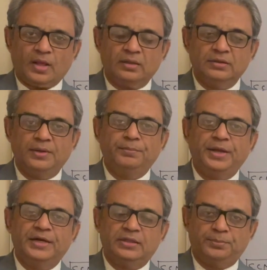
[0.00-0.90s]
they
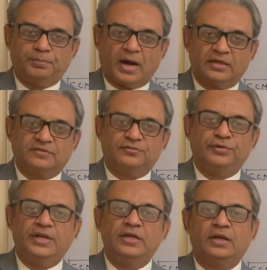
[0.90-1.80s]
made the paths
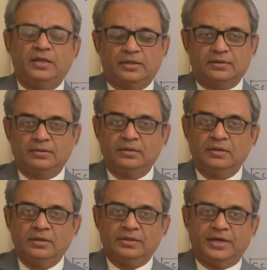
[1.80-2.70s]
very clear.
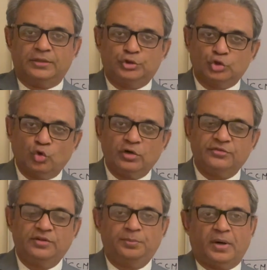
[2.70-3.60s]
They had shown
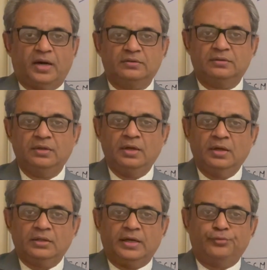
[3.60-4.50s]
us the path
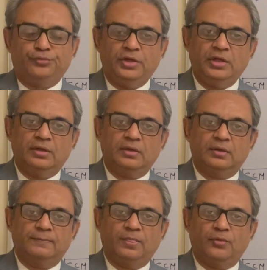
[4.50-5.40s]
that we
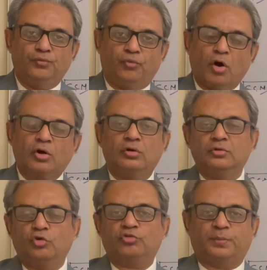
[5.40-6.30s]
walk
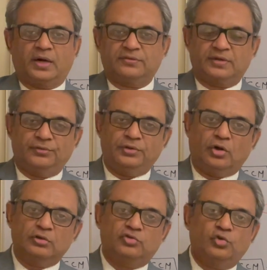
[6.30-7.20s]
on those paths, and we
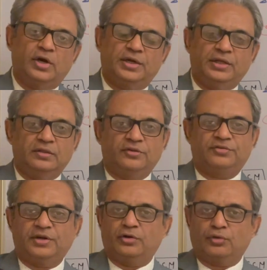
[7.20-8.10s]
also attain the
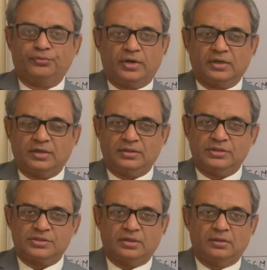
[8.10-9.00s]
state of
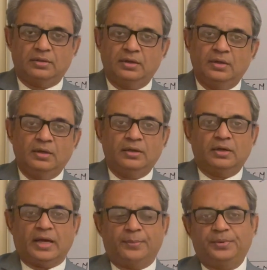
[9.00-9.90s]
unconditional
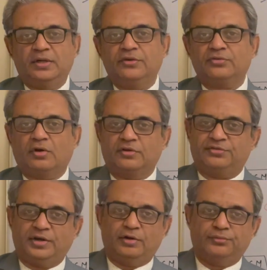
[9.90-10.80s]
happiness or a
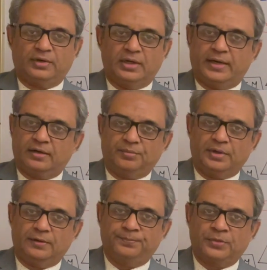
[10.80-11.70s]
state of
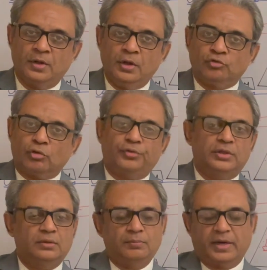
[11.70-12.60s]
enlightenment.
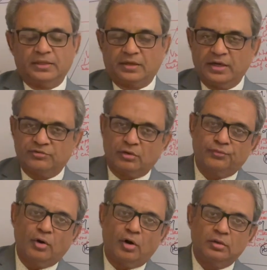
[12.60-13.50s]
So by the grace
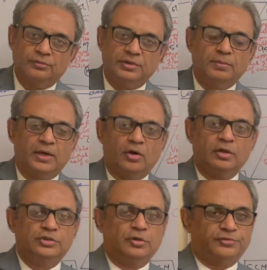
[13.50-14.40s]
of God, with my
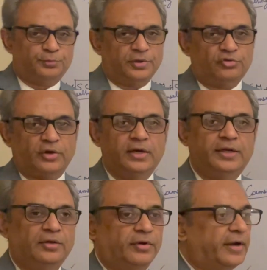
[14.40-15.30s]
knowledge of
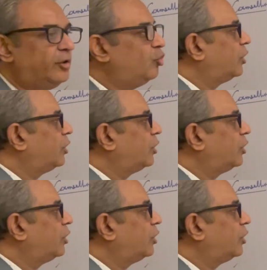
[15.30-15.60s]
spirituality, when I do